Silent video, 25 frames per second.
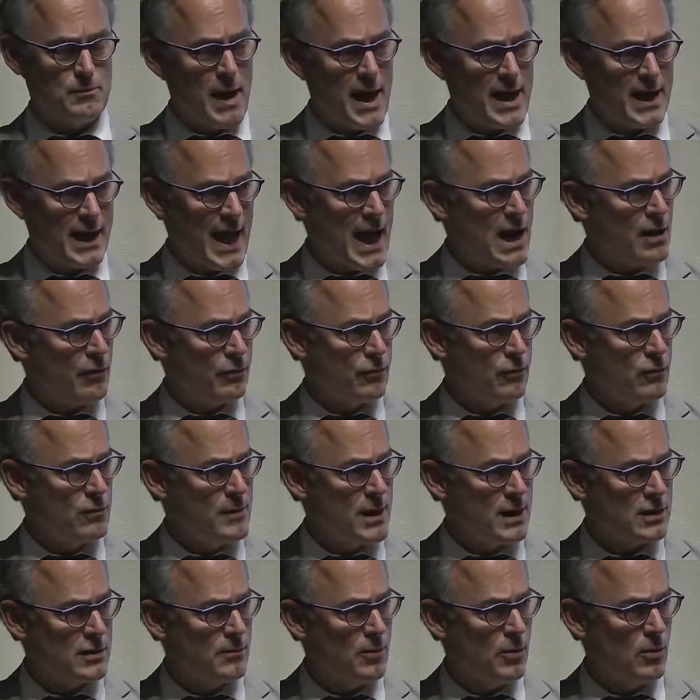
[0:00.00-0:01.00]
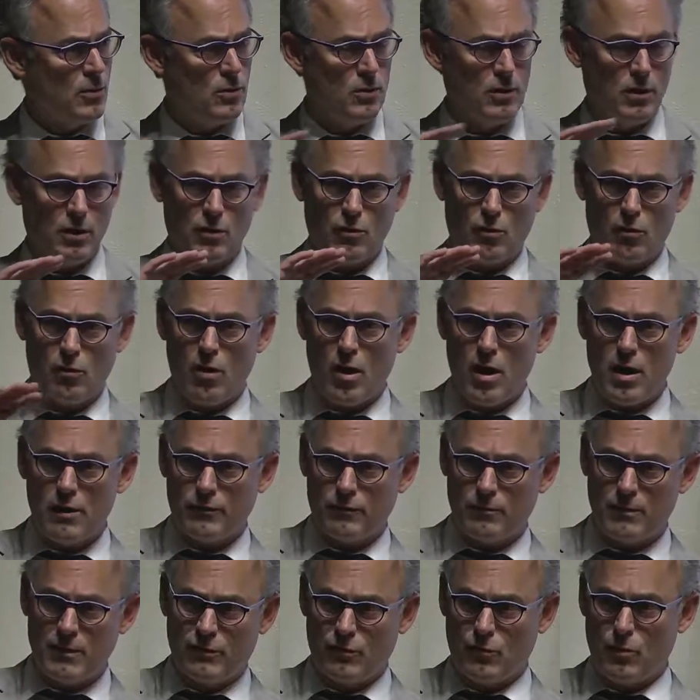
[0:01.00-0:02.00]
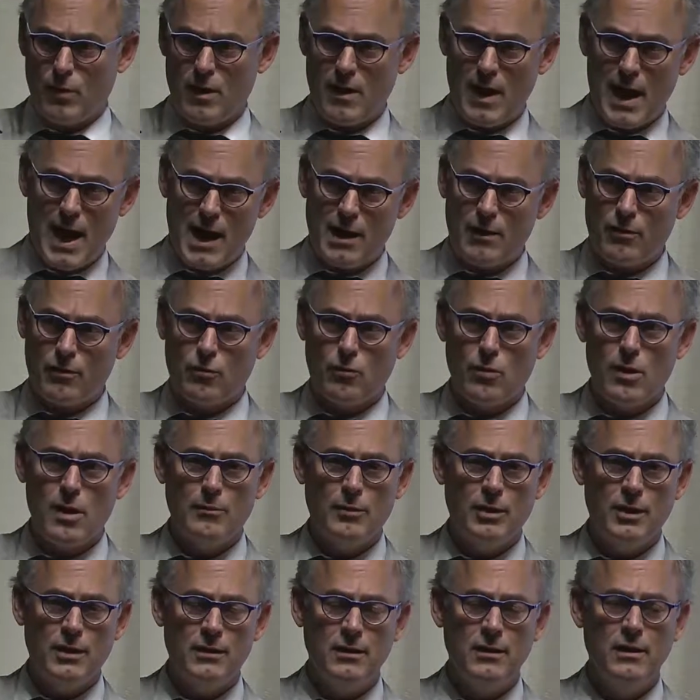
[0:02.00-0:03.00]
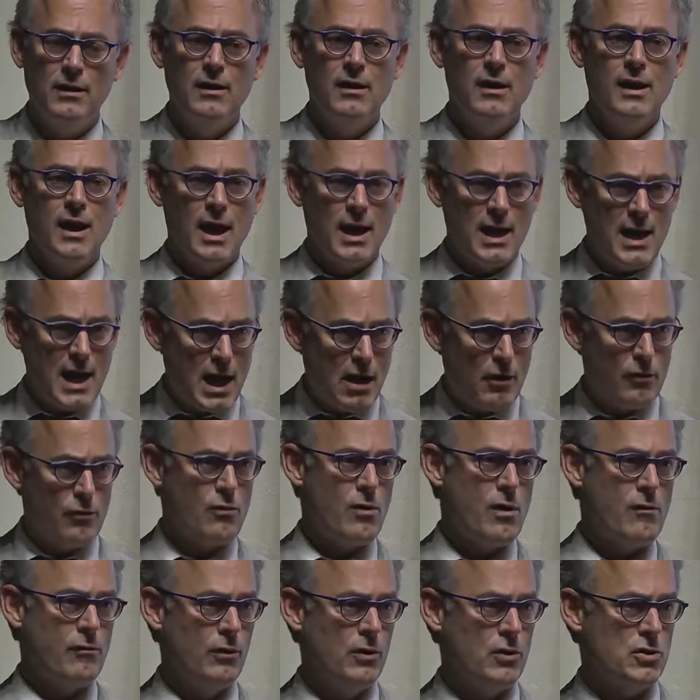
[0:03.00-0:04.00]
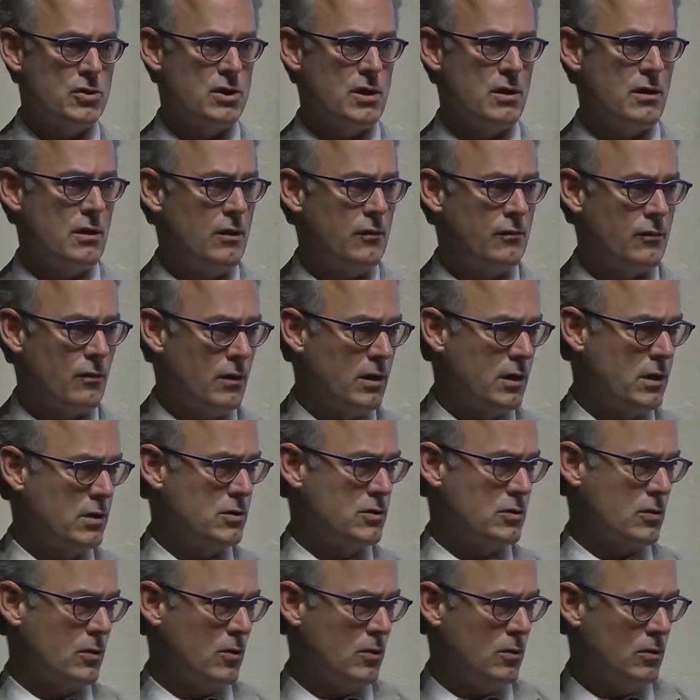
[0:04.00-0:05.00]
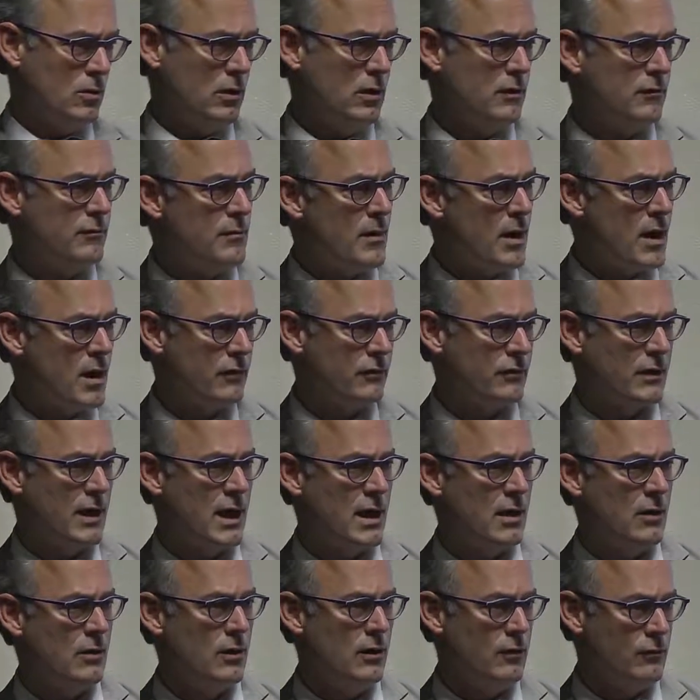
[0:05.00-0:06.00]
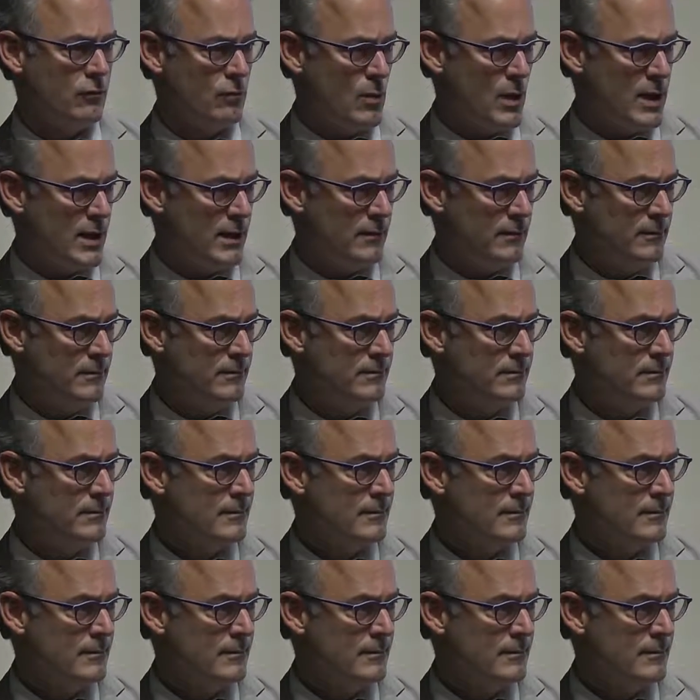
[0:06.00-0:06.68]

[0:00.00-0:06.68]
back out through the metropole, across Red Square, out of the Kremlin, and now the revolutionaries are in control of Moscow as well.